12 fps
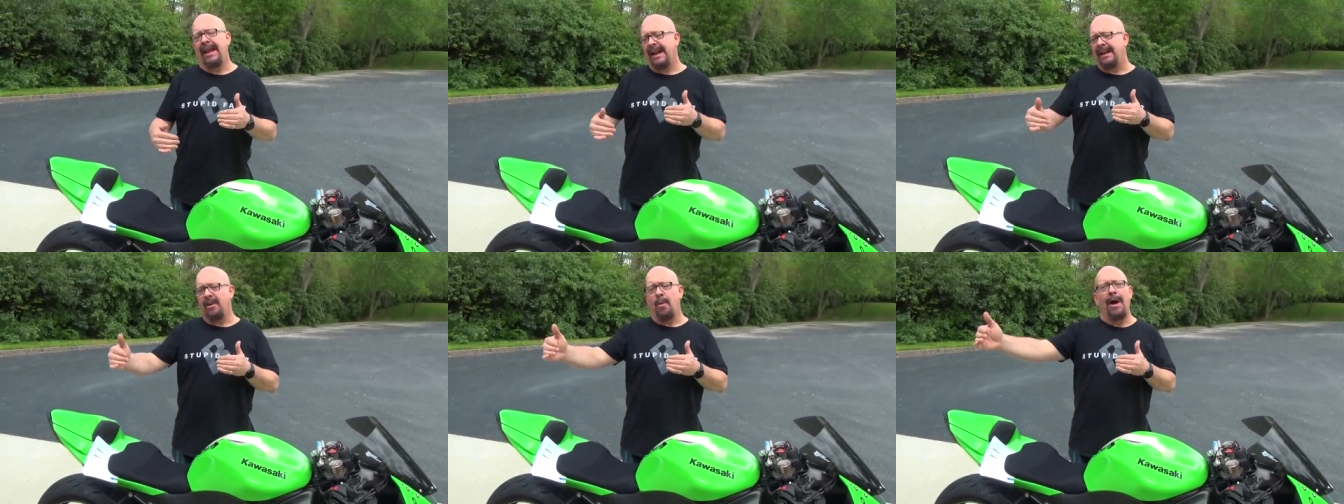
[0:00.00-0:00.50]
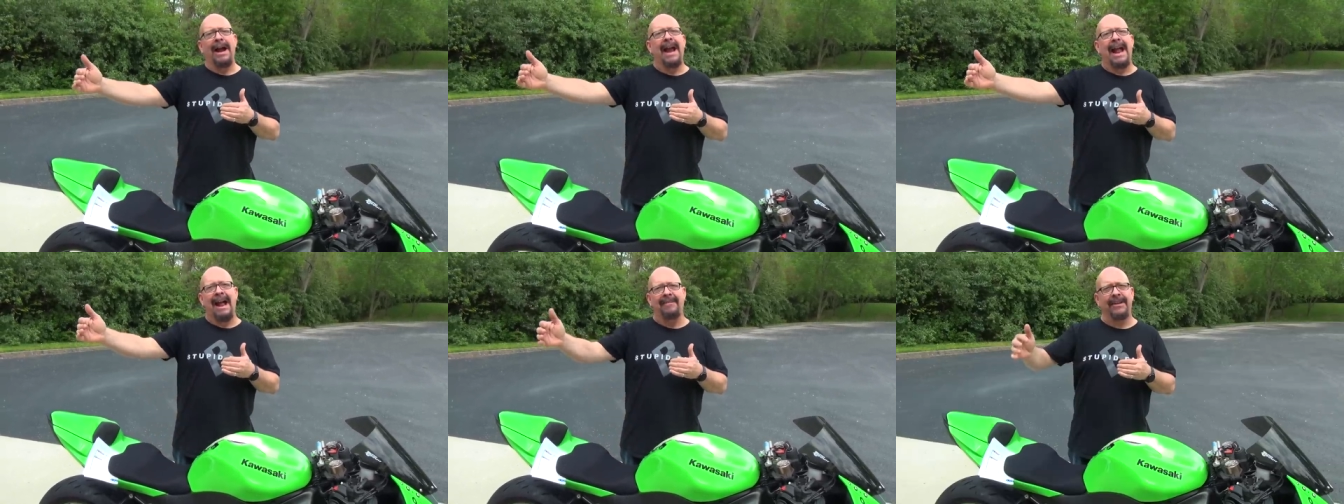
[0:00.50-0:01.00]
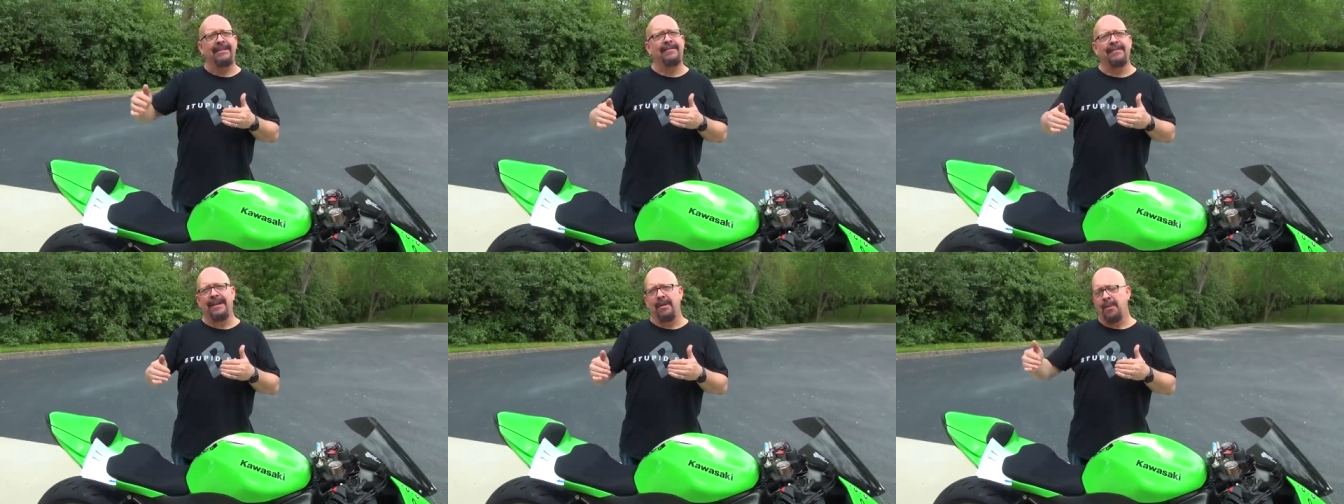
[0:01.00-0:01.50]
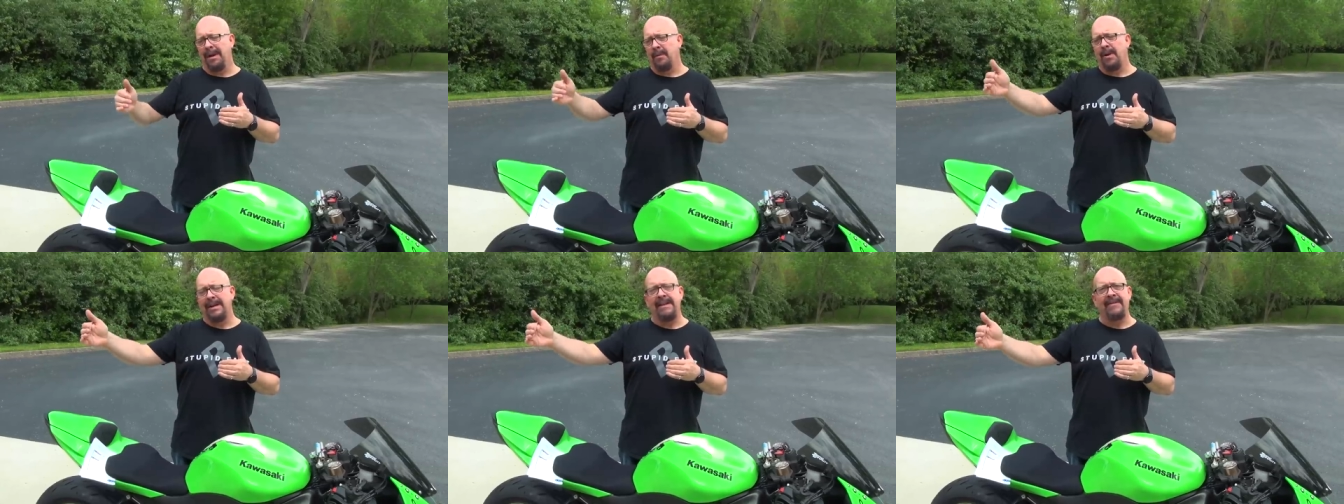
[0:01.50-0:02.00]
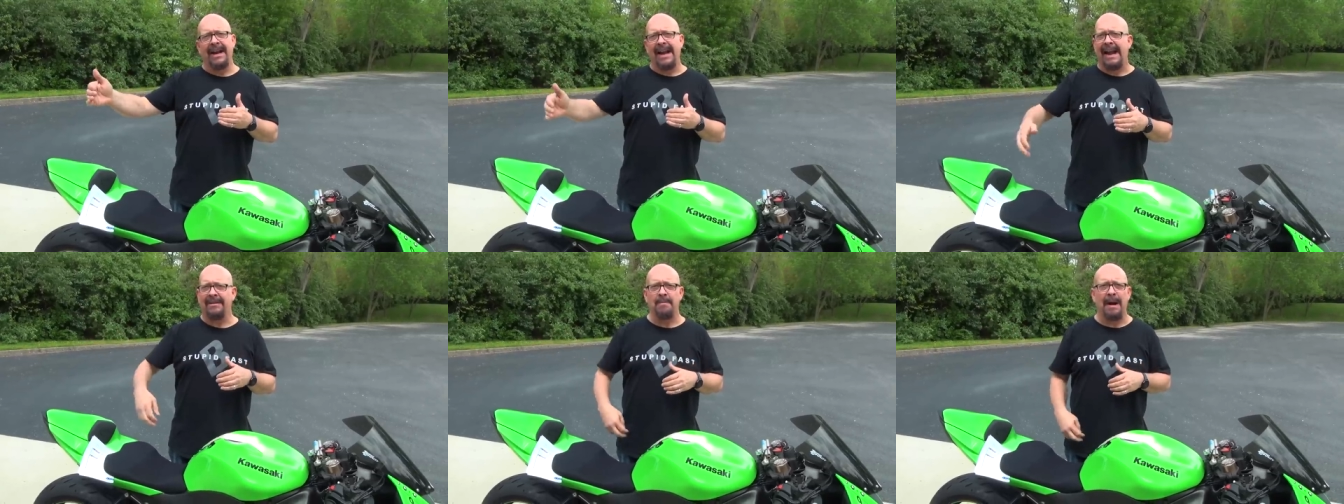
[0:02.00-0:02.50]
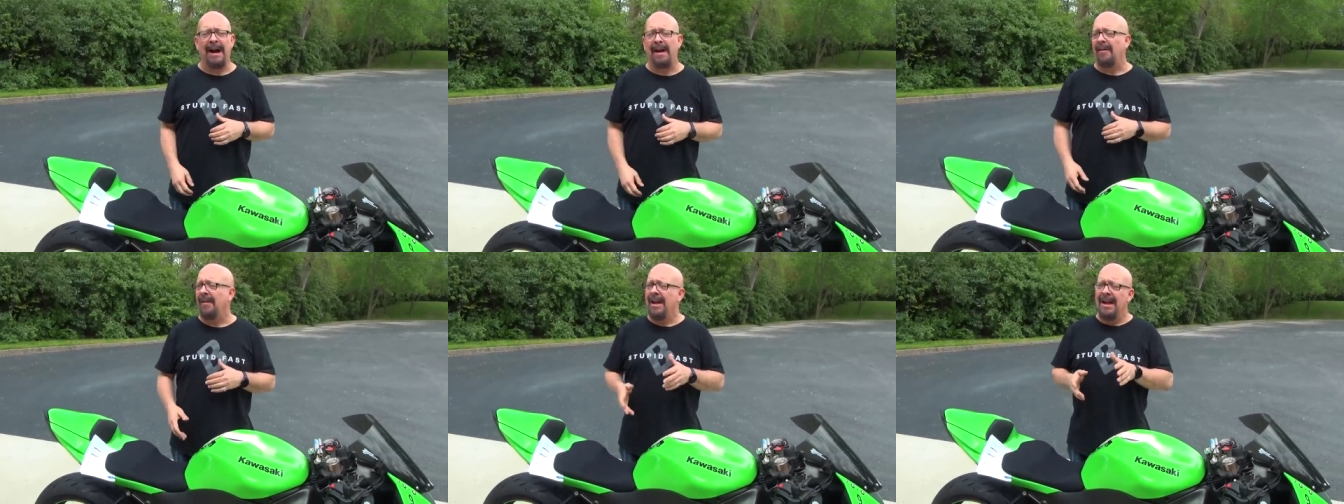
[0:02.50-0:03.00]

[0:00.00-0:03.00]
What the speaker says: They didn't quite have it. It wasn't even an eighth mile,